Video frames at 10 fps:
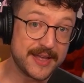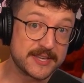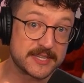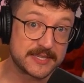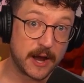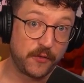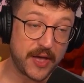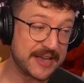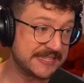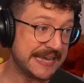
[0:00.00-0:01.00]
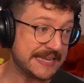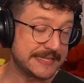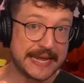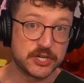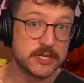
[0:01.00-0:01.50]
stealth
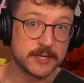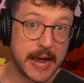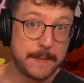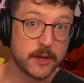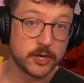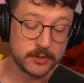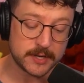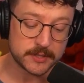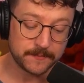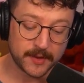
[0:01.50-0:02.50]
assassination type unit,